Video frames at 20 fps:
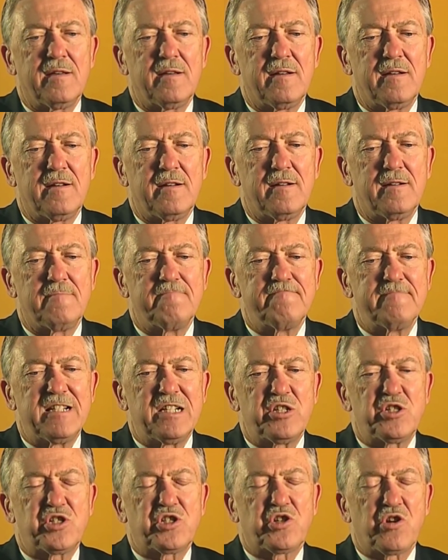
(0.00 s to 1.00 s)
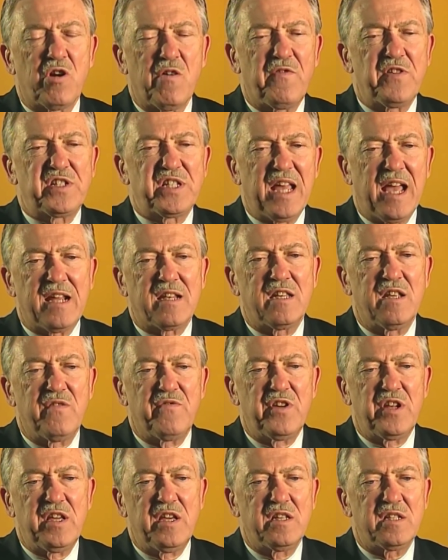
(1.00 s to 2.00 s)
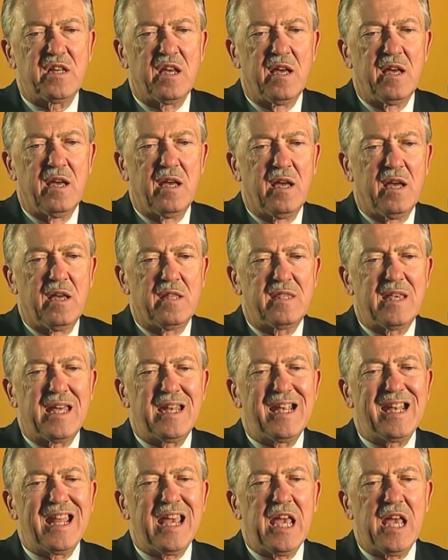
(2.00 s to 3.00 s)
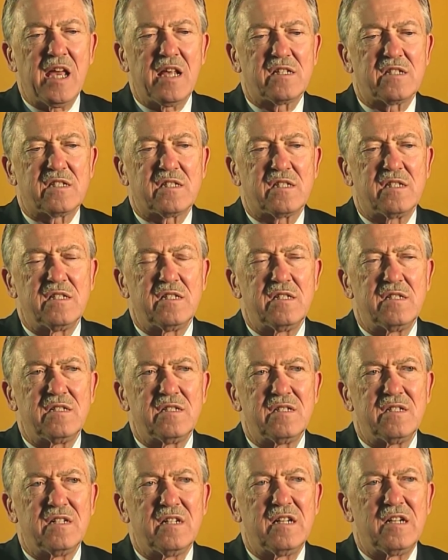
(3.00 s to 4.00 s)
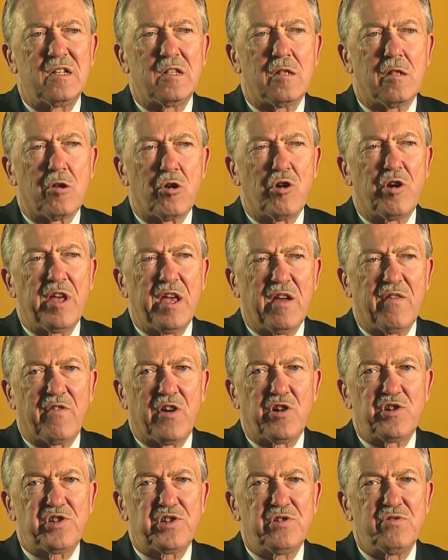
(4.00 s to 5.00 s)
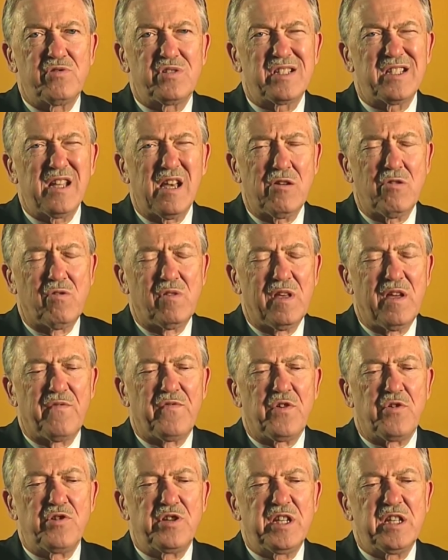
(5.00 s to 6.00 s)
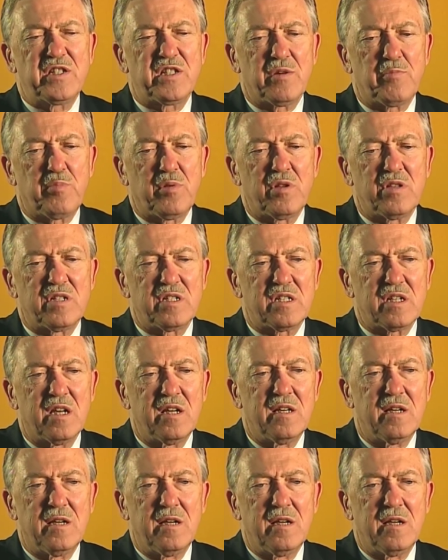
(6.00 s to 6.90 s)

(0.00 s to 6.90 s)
uh, service activities that enhance the learning of our students, not only of their disciplines,